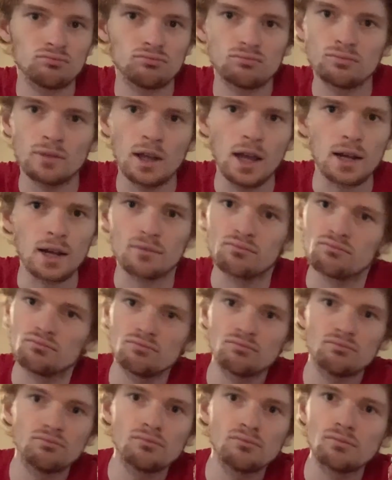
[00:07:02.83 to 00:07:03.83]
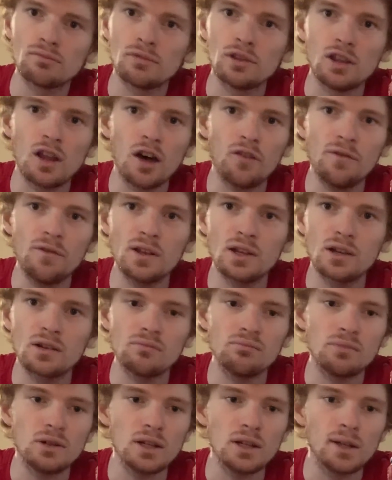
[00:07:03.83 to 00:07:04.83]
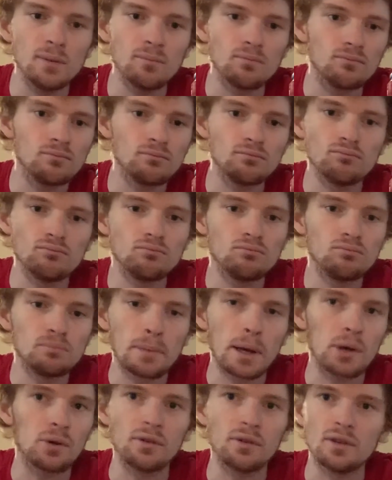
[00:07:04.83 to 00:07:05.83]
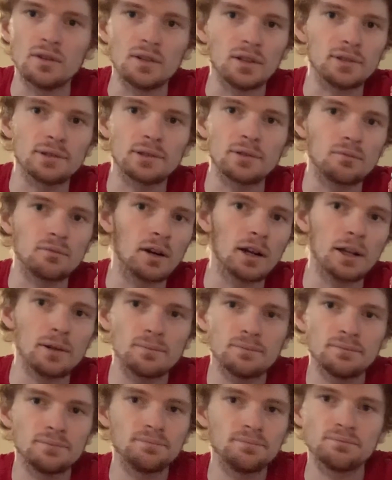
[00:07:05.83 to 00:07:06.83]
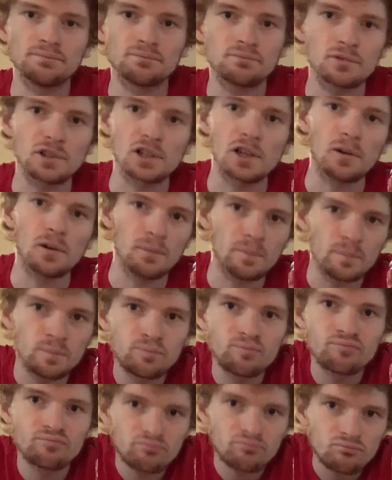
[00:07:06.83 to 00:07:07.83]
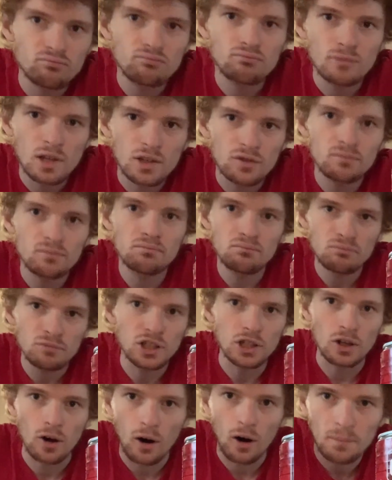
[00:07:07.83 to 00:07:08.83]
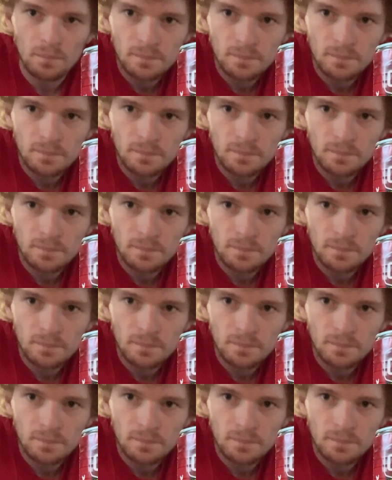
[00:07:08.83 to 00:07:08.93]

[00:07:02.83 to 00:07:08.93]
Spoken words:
heck, nothing could be better than this, right? So, see y'all.